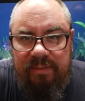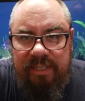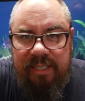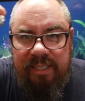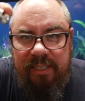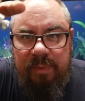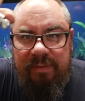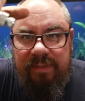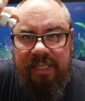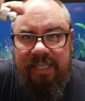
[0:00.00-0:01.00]
obviously, there's a
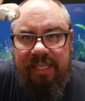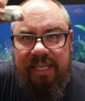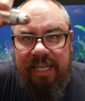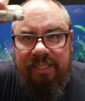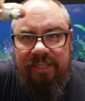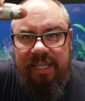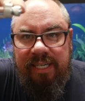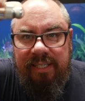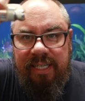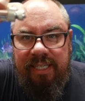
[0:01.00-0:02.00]
bit for you to connect your
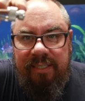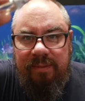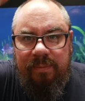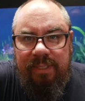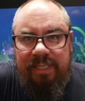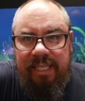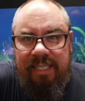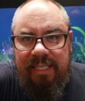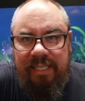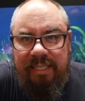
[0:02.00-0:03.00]
air line one
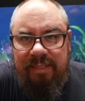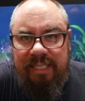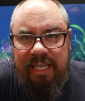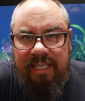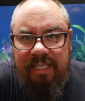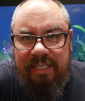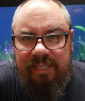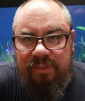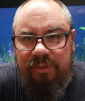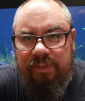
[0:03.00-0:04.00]
side and a side
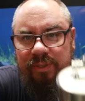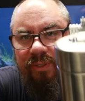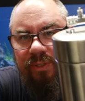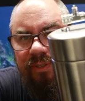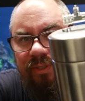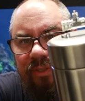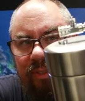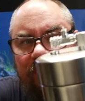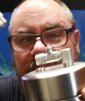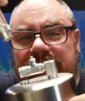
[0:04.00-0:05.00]
that screws on to the
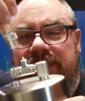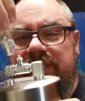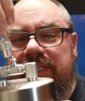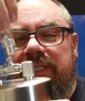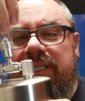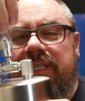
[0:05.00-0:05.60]
top of this.